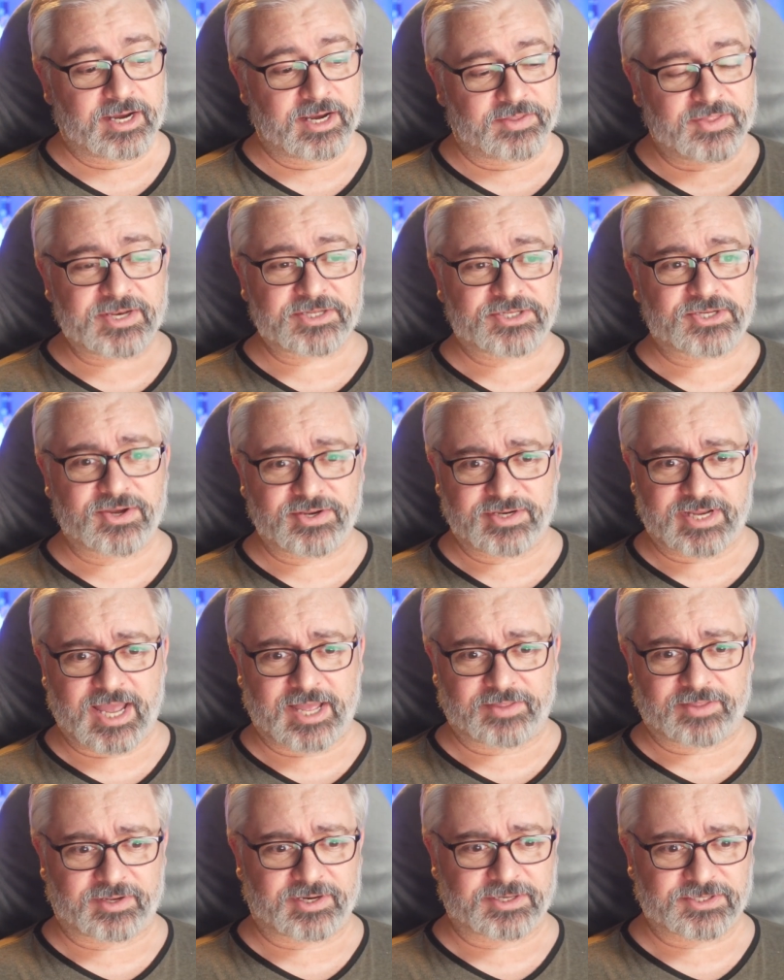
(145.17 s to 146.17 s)
And then it turned
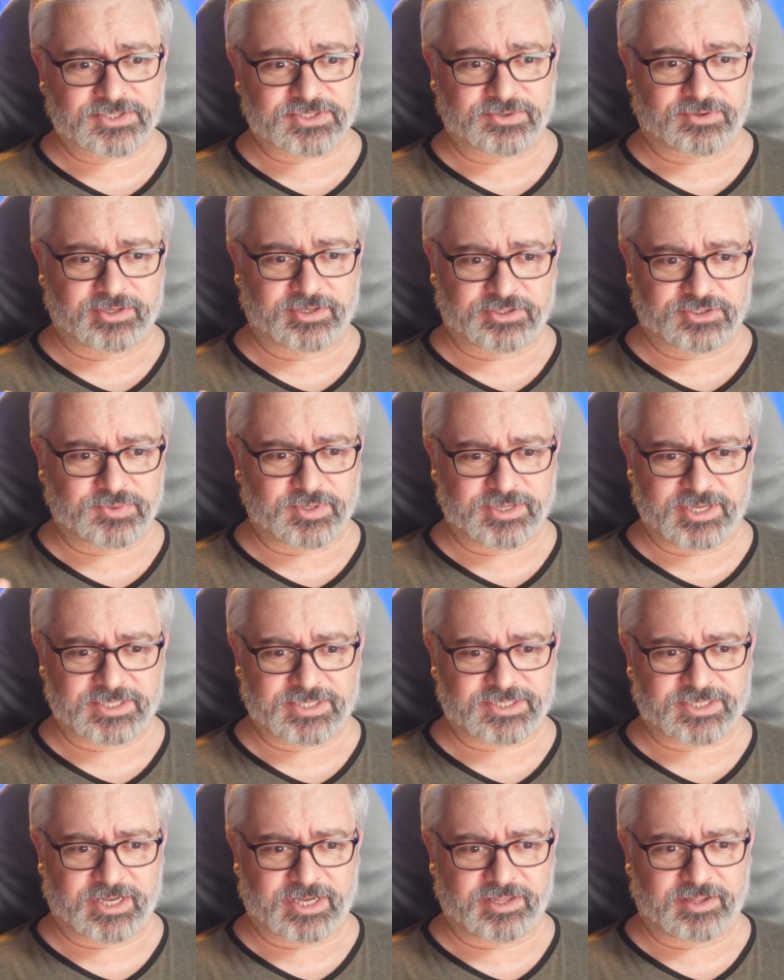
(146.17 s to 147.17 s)
out that I saw in a tweet
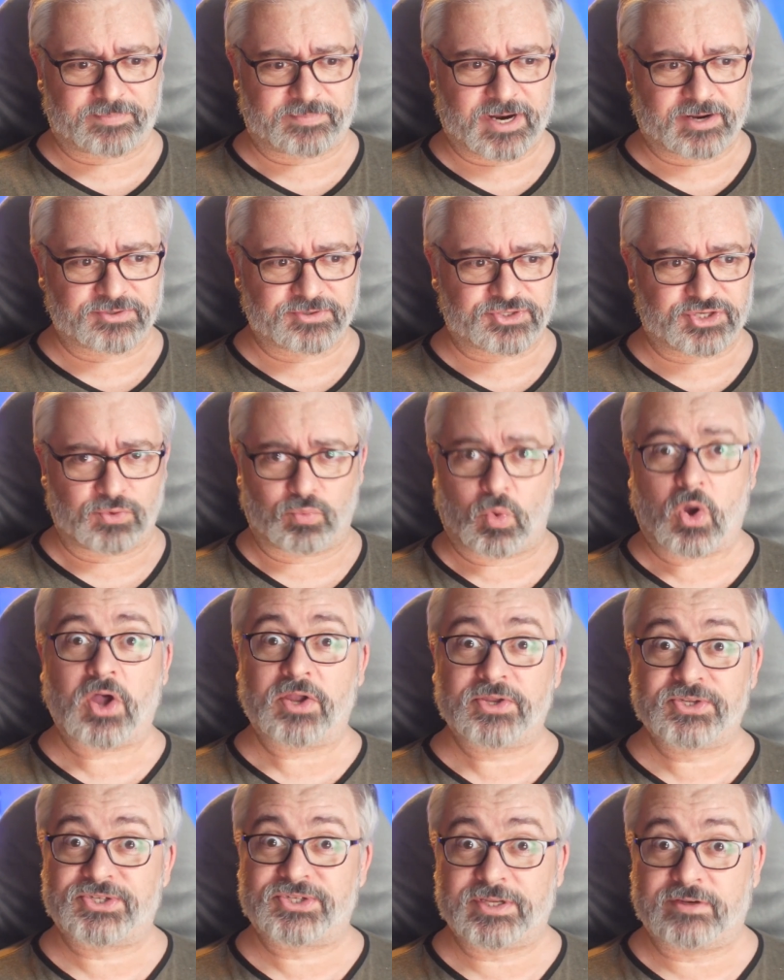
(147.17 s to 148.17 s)
yesterday that apparently she
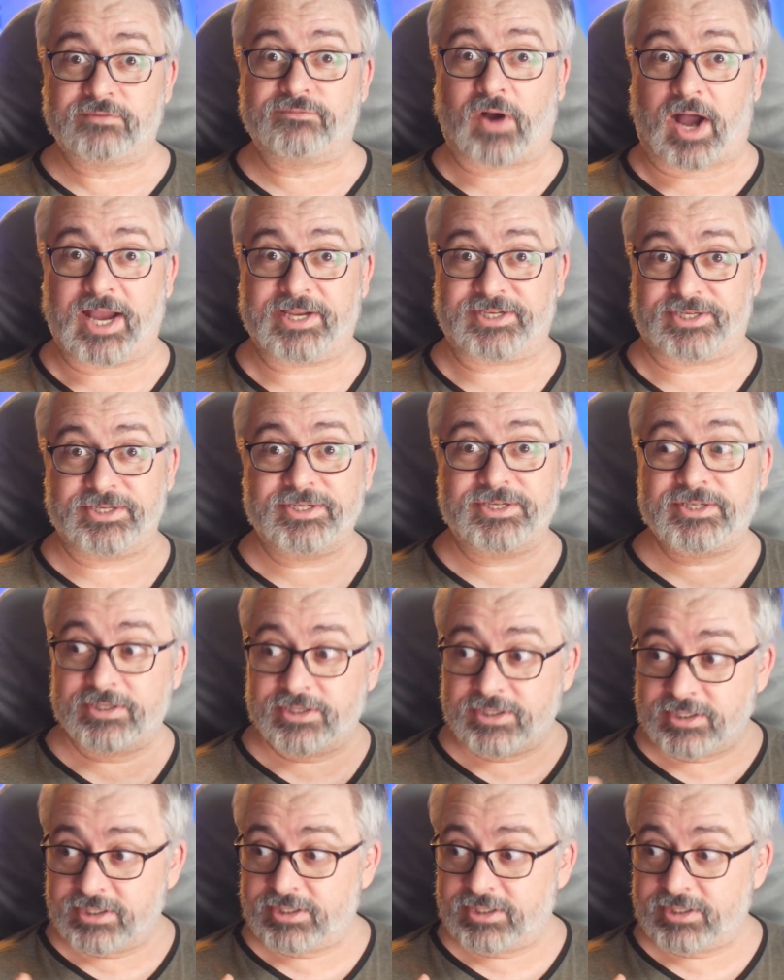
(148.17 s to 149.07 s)
was invited